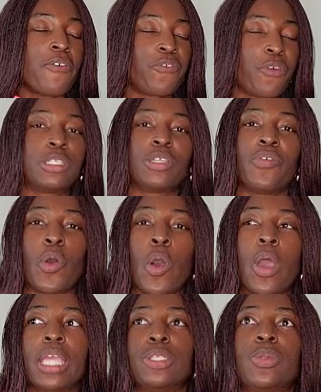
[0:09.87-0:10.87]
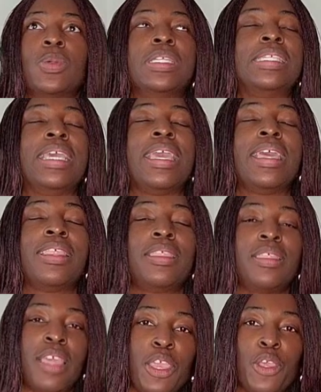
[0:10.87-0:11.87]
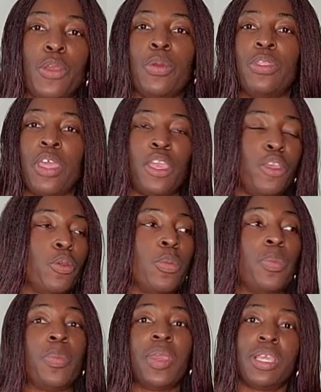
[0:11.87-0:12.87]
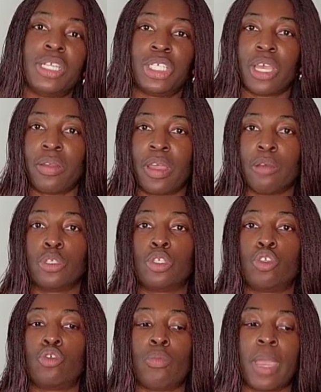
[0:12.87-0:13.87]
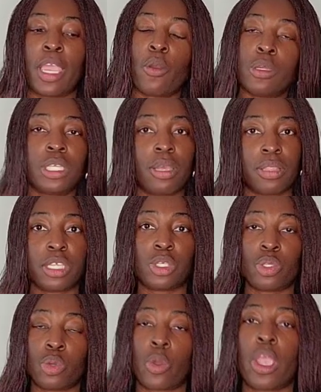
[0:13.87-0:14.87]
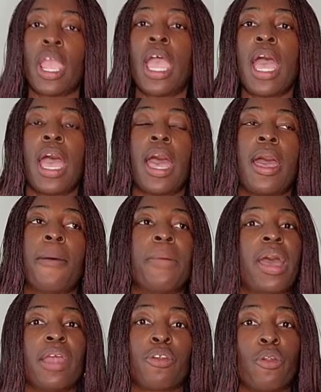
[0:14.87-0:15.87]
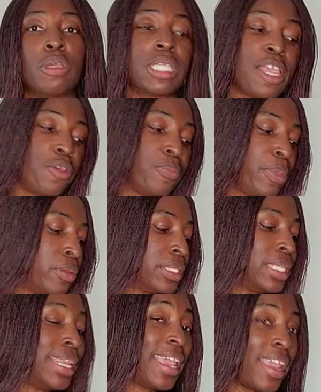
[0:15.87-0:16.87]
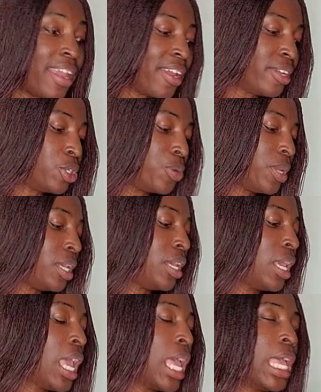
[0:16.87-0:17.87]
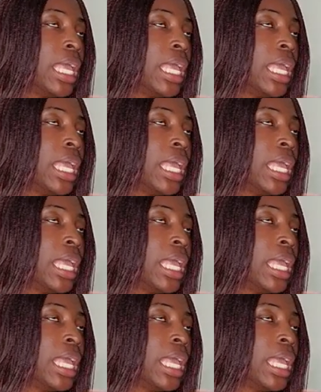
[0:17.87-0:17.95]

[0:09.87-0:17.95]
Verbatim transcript: First of all, I just want to say thank you. Big shout out to my Coach Outlet store at Cross Iron Mills in Airdrie.